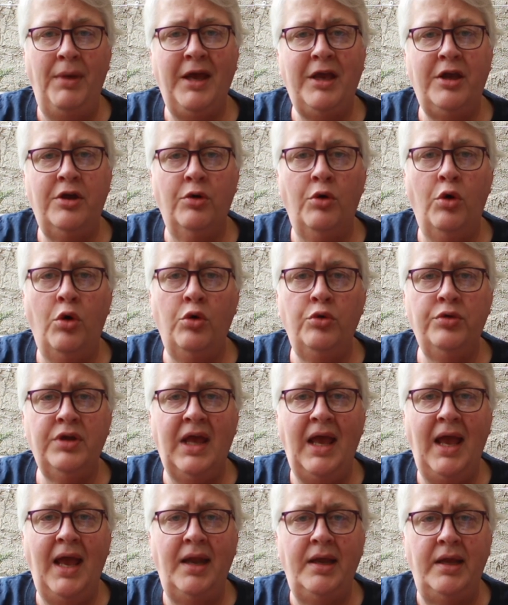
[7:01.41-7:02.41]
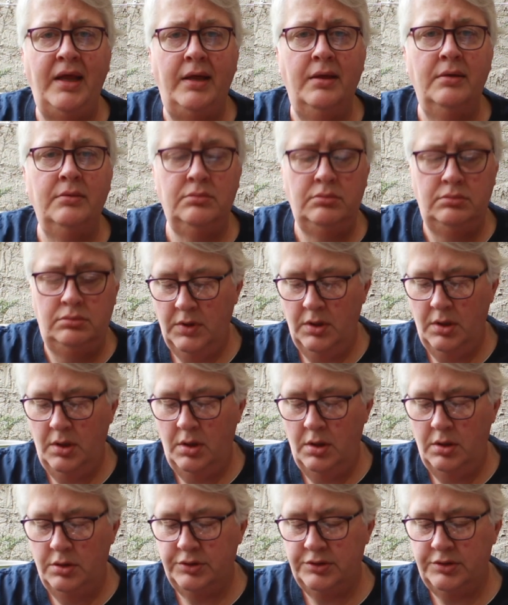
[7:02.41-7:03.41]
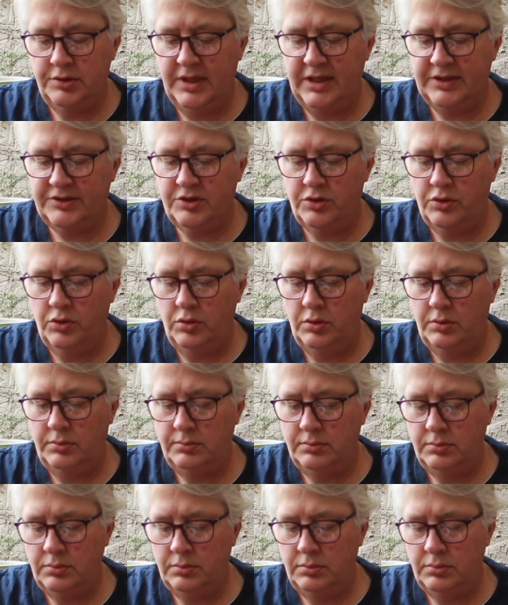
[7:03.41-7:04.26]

Make your own candy. So that's cool.